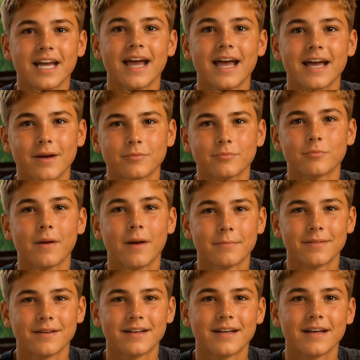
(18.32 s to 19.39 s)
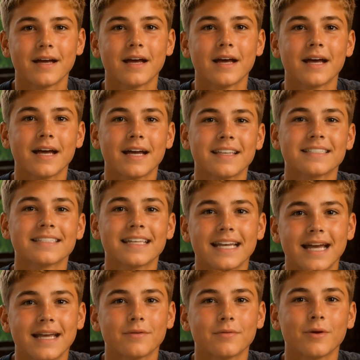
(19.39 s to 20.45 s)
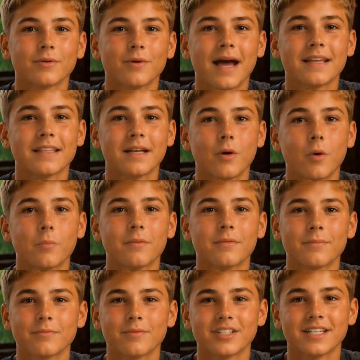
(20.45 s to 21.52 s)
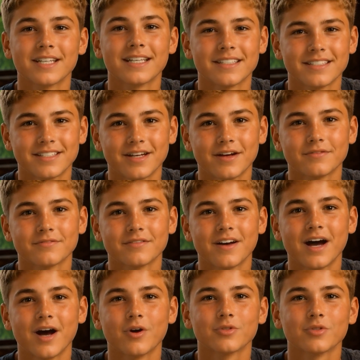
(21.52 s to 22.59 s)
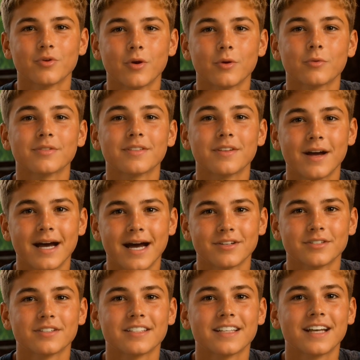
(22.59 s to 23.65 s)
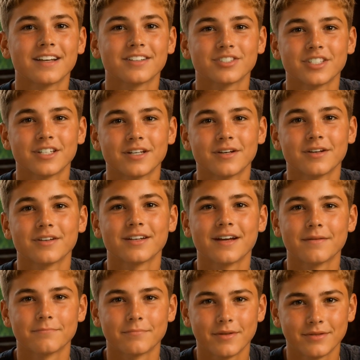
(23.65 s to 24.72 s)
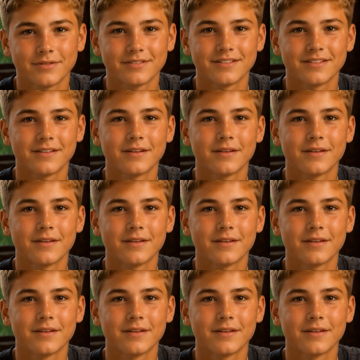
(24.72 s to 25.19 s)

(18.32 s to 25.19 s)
And I'm Robbie. And today we're cracking open the machine itself, how drones are actually engineered and built.